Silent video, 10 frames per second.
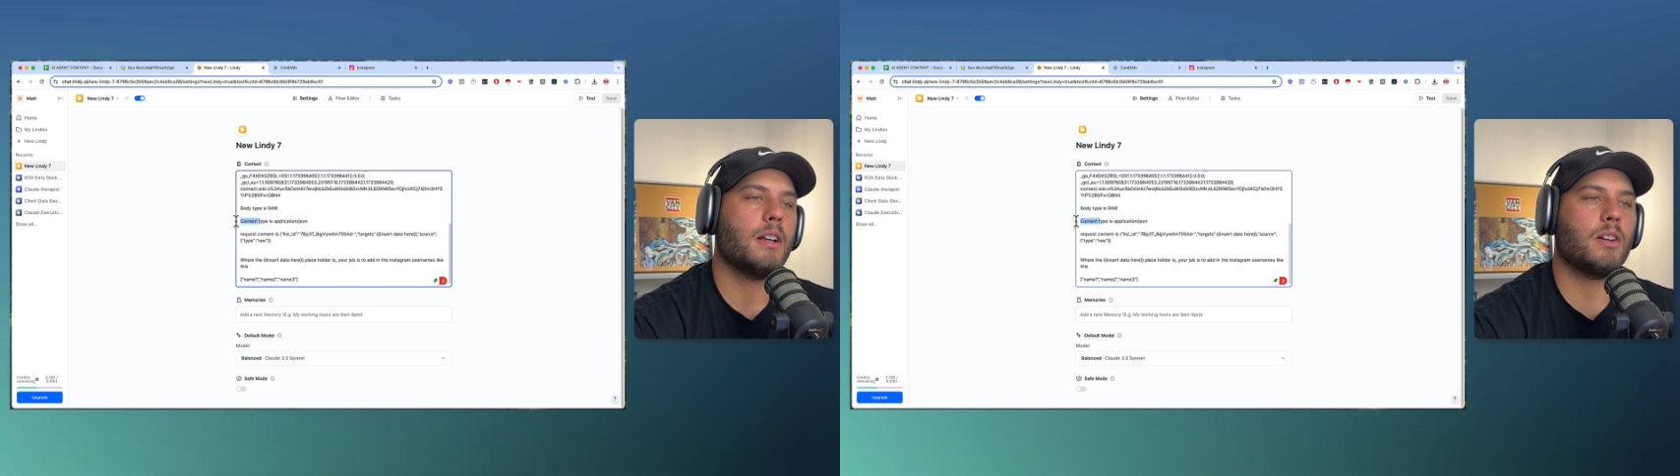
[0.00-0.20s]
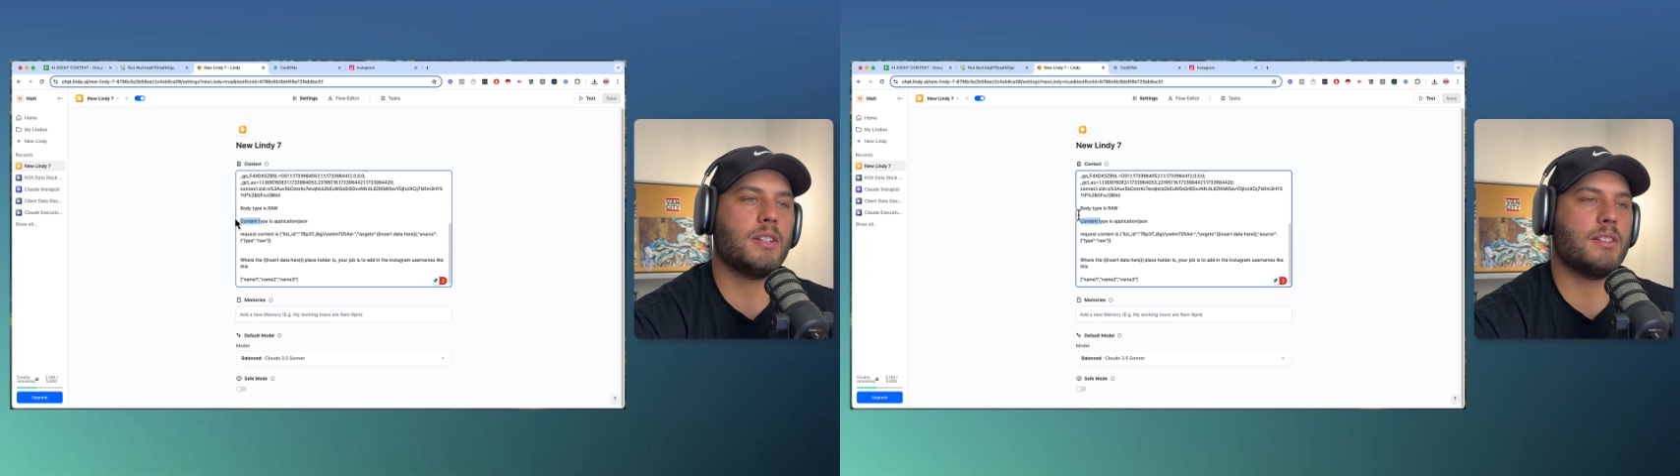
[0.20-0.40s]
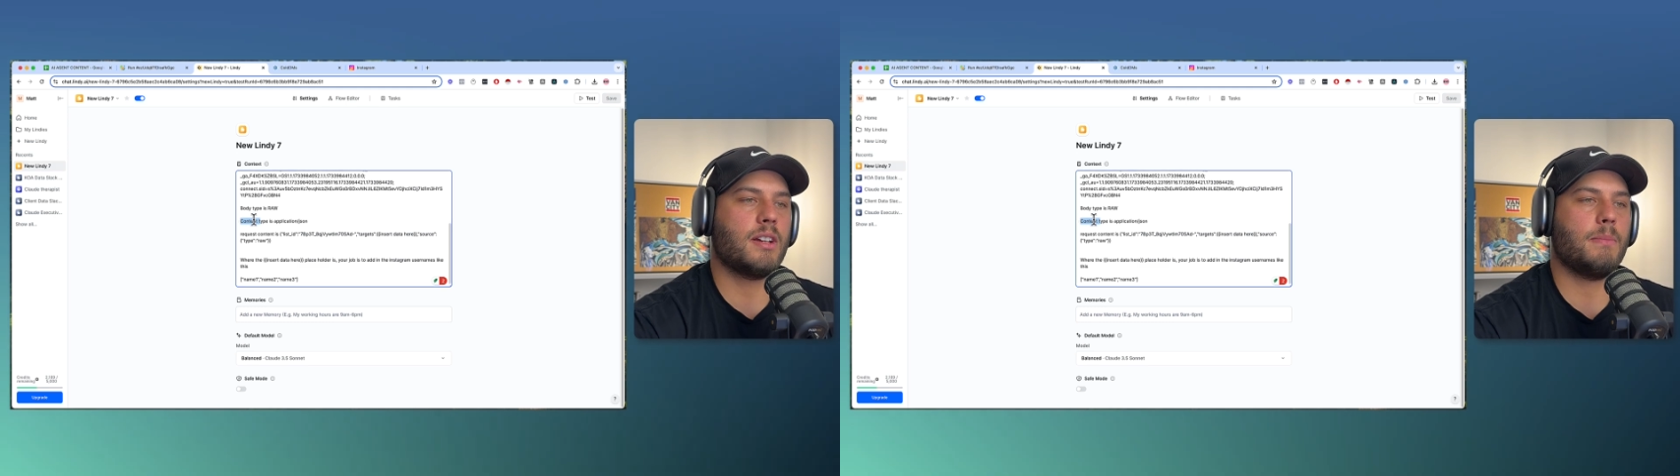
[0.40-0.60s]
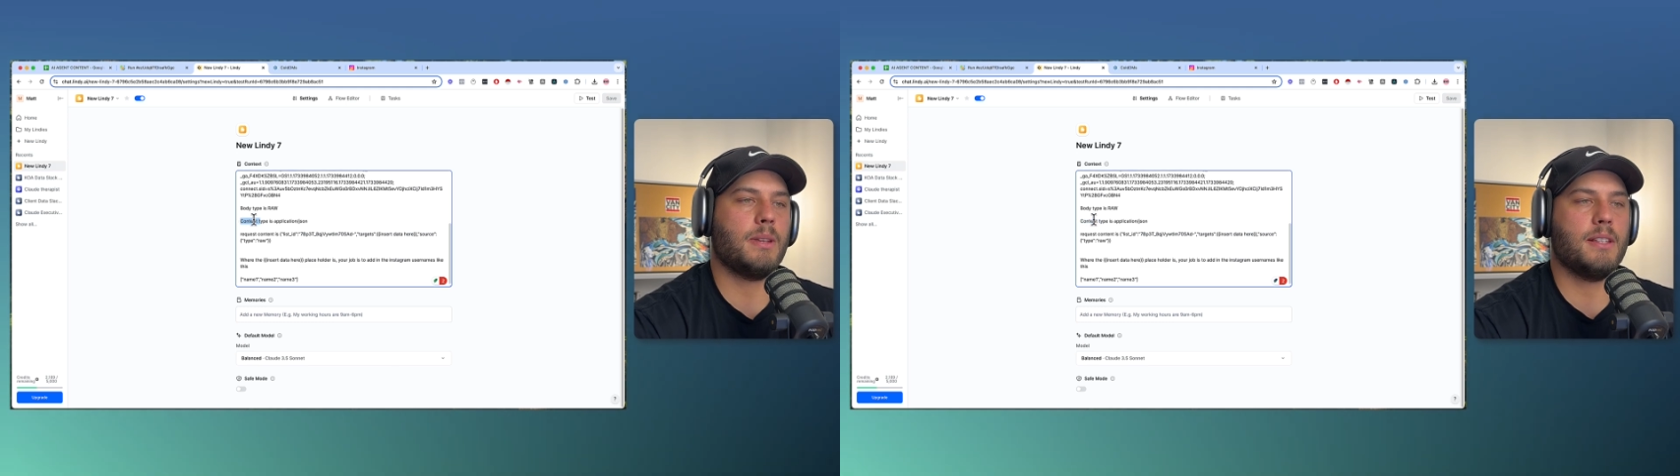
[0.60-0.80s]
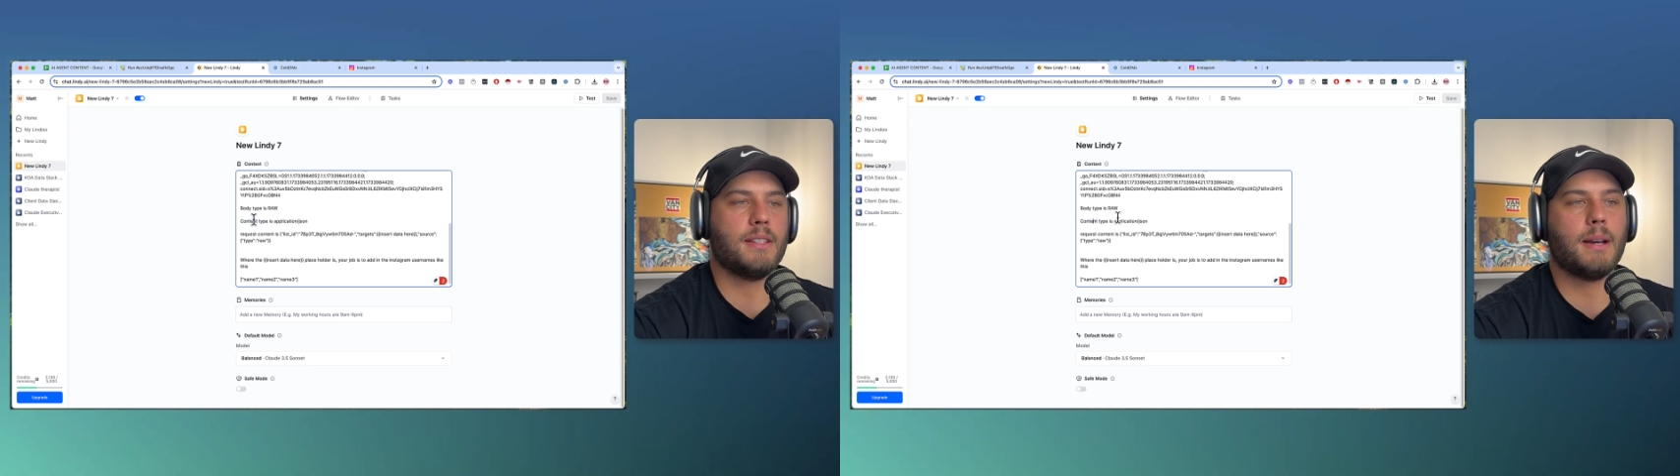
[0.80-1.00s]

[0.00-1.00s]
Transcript: Content type is